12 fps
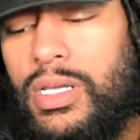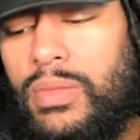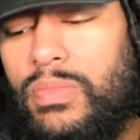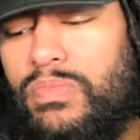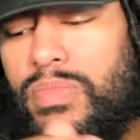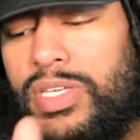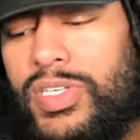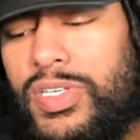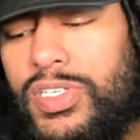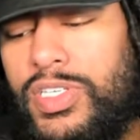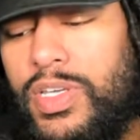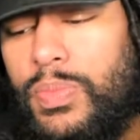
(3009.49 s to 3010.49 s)

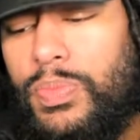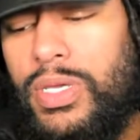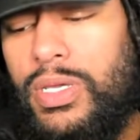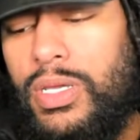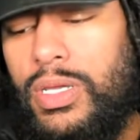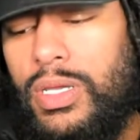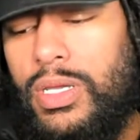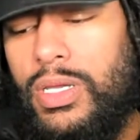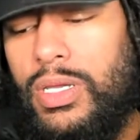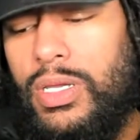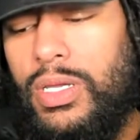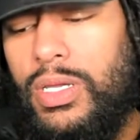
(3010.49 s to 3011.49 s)
Mississippi.
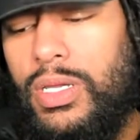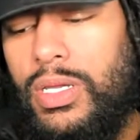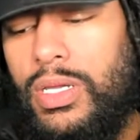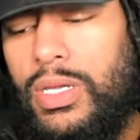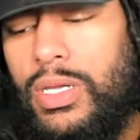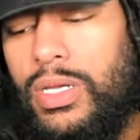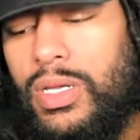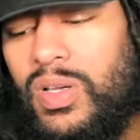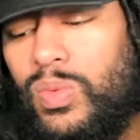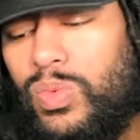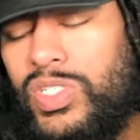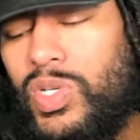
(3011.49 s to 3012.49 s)

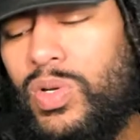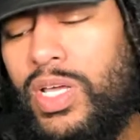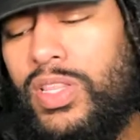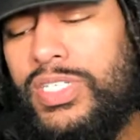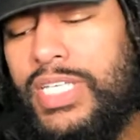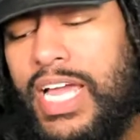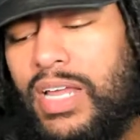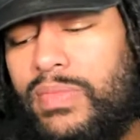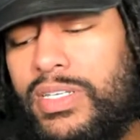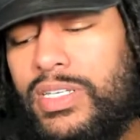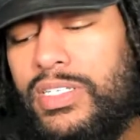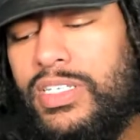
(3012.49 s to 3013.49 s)
What's on the other side of
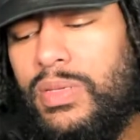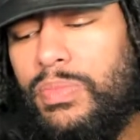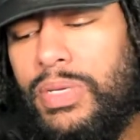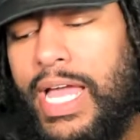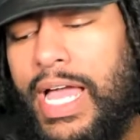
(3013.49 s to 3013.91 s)
Mississippi?